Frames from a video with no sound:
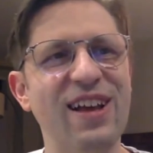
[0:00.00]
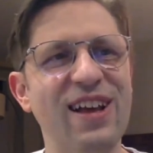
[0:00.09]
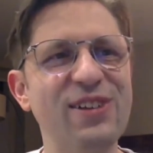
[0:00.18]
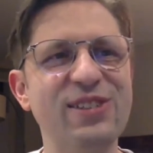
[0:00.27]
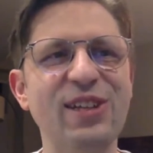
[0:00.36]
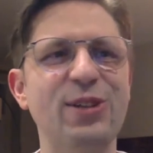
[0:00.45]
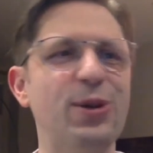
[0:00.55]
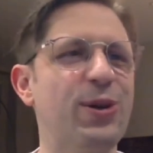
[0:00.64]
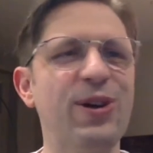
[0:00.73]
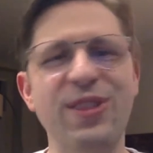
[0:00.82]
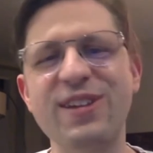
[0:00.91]
I used to
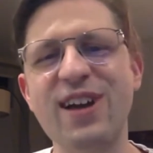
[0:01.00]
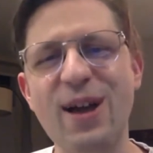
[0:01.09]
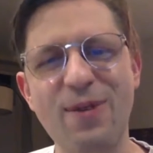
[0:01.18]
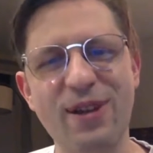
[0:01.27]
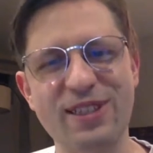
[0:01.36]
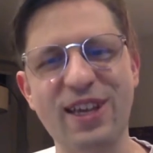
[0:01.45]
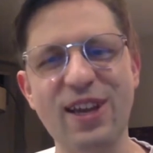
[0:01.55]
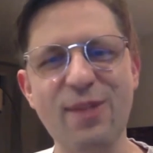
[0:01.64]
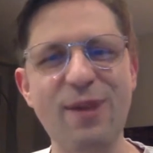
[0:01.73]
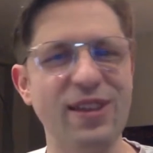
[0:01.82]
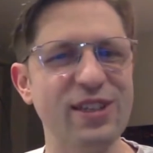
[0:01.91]
doodle all the time when I was a
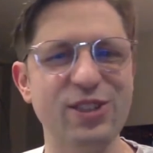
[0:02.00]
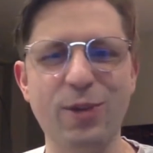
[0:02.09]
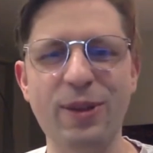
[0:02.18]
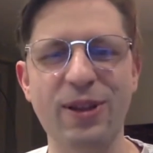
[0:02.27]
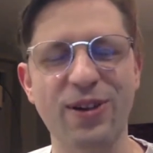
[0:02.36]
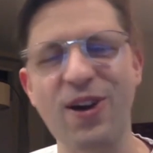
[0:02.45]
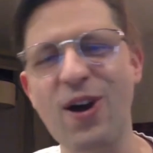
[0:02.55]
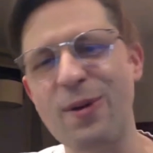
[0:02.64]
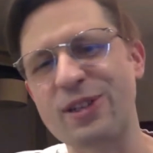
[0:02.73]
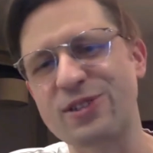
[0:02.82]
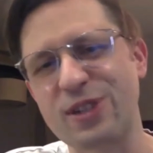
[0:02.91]
kid, make these stupid little
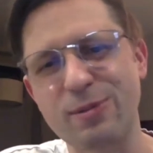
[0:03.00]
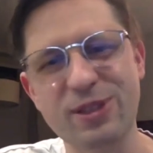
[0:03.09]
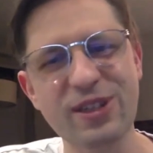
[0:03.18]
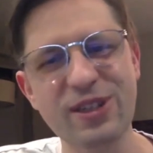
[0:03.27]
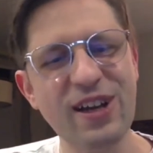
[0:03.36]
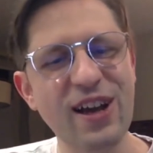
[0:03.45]
comic strips.